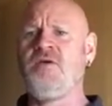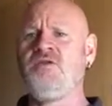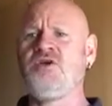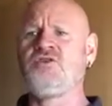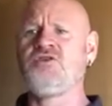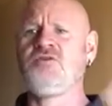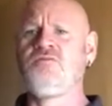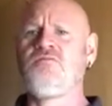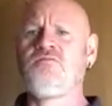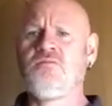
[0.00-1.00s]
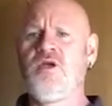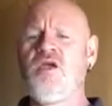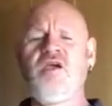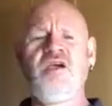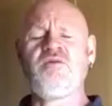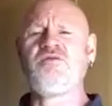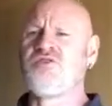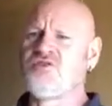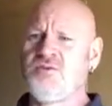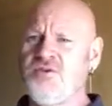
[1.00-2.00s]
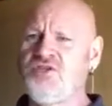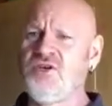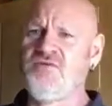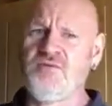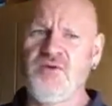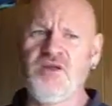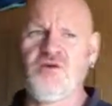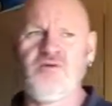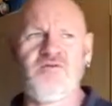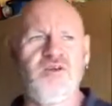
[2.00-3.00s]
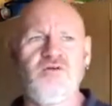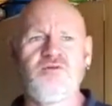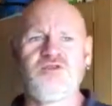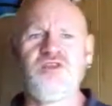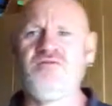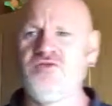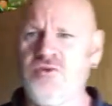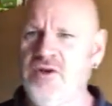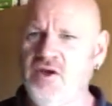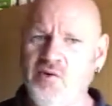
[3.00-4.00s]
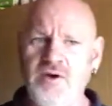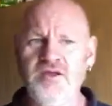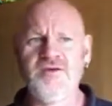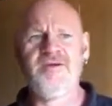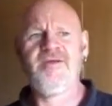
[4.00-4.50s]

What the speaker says: induction heater. It was just something cheap from Lidl. I think it wasn't even 20 quid.